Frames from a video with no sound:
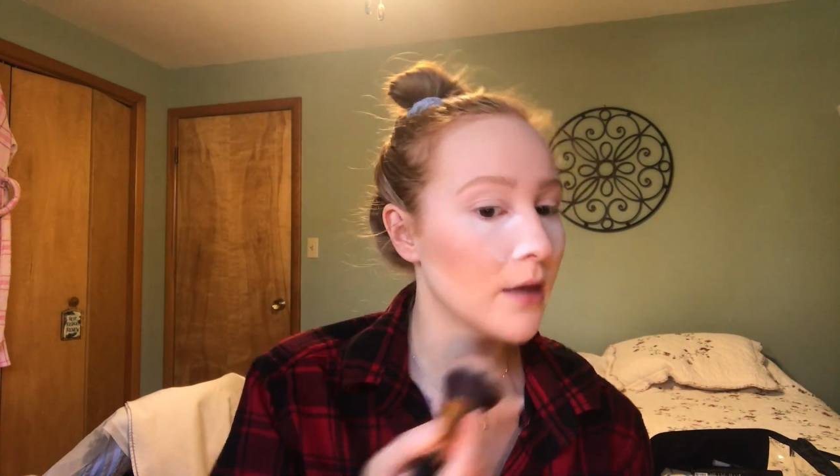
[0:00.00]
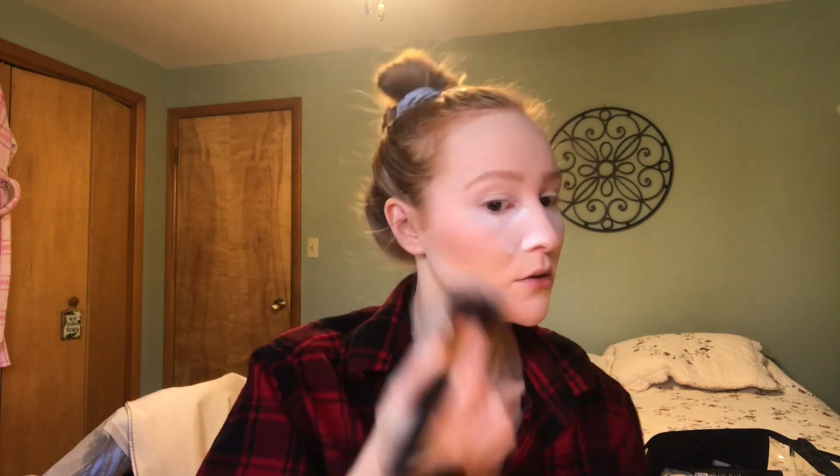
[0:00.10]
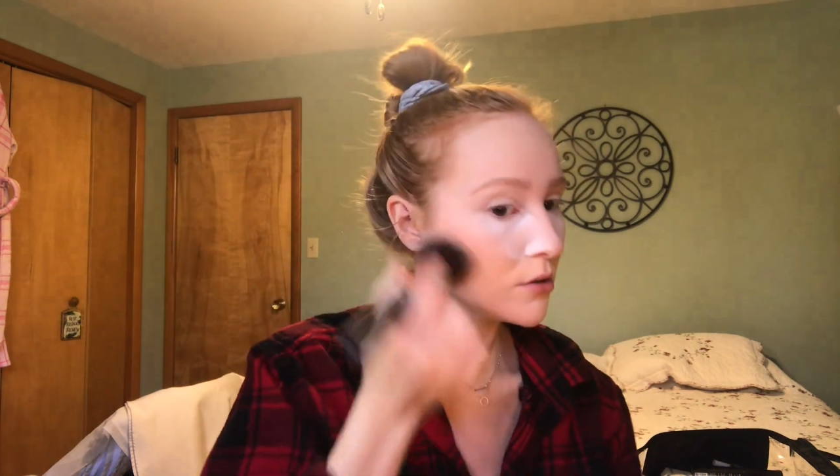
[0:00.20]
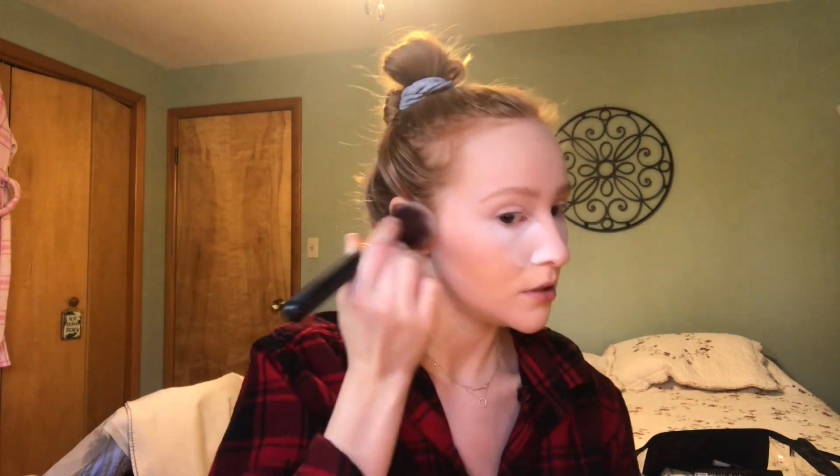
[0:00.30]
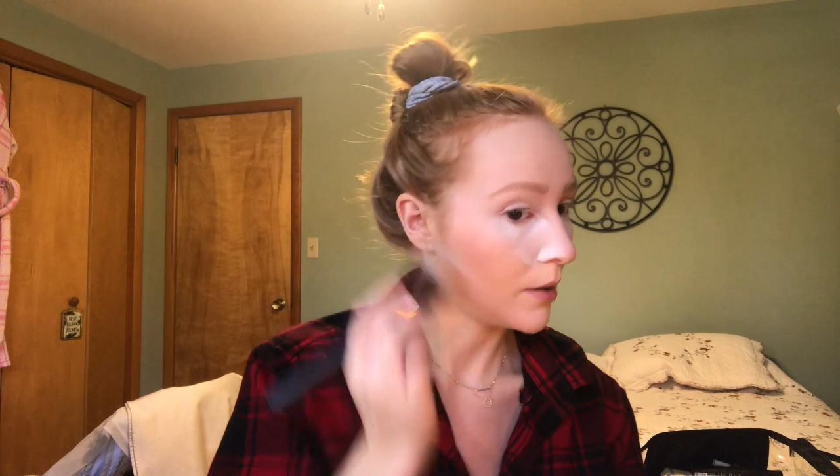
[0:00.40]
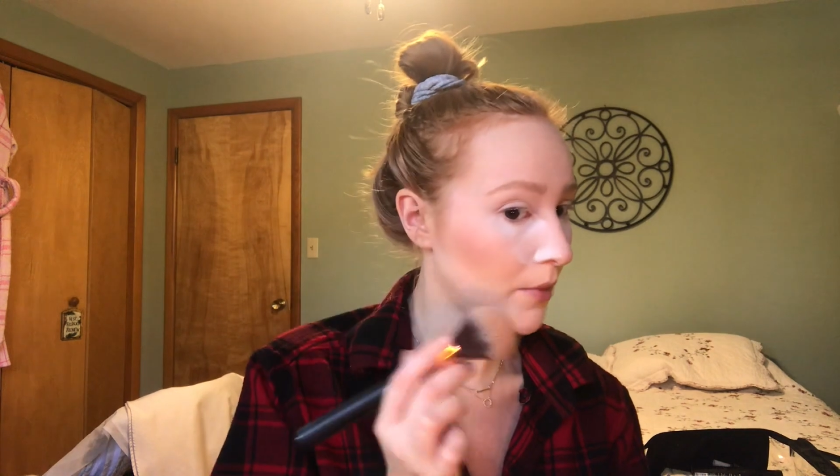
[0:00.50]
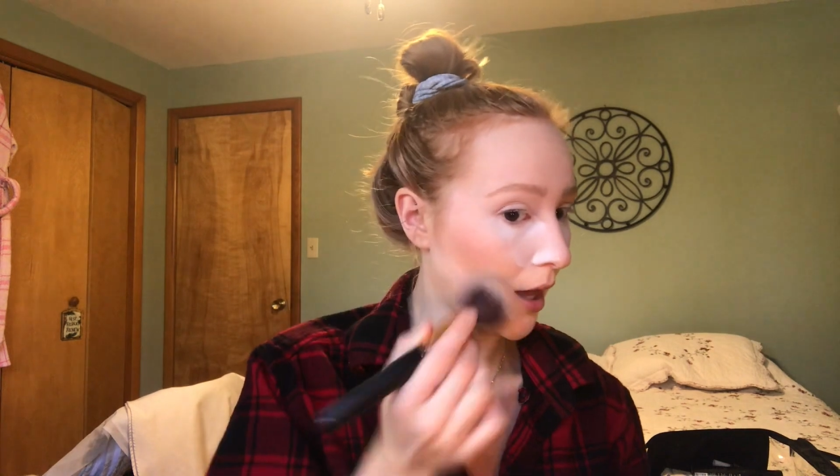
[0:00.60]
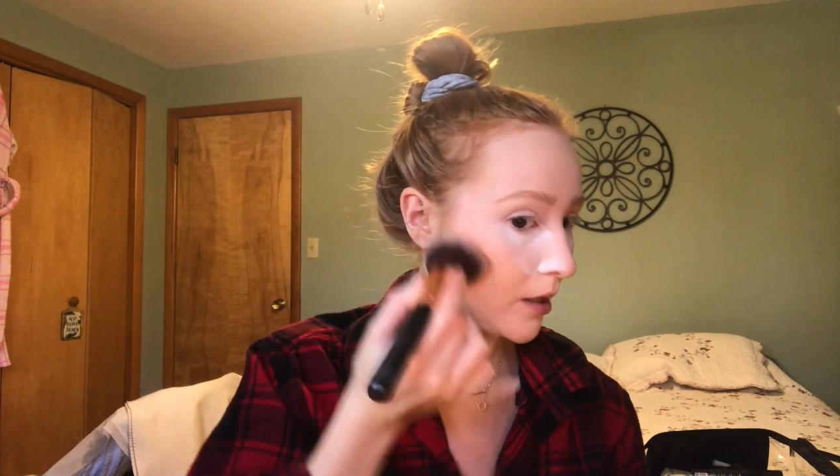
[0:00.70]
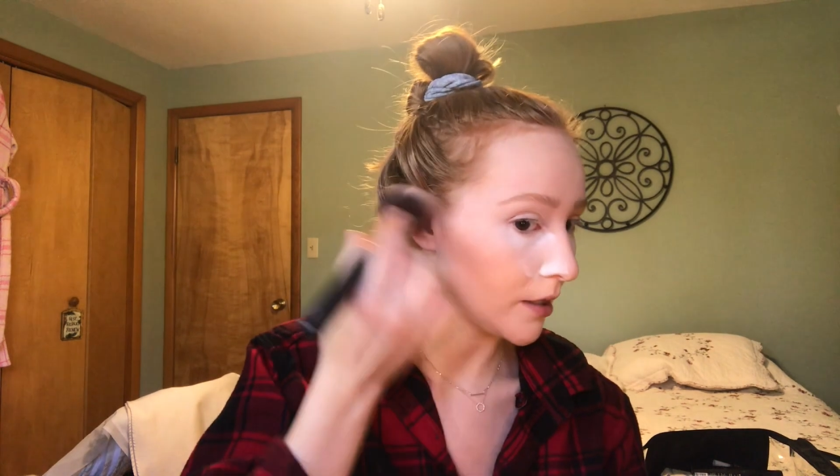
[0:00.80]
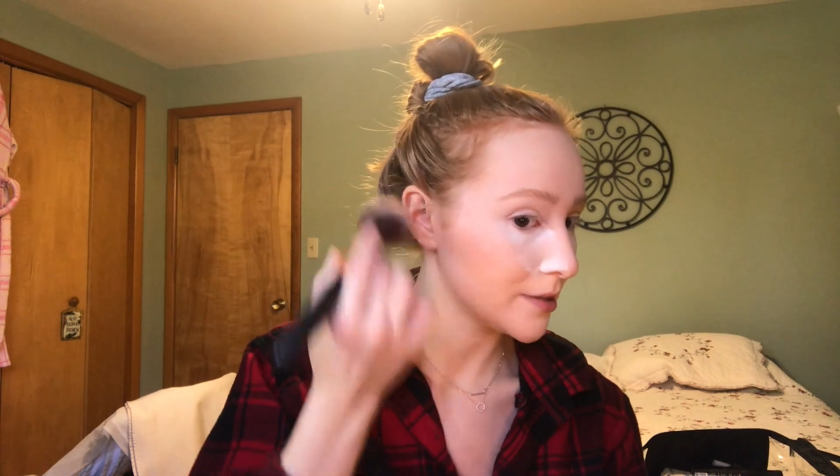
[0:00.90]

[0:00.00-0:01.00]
As you can see, I'm kind of like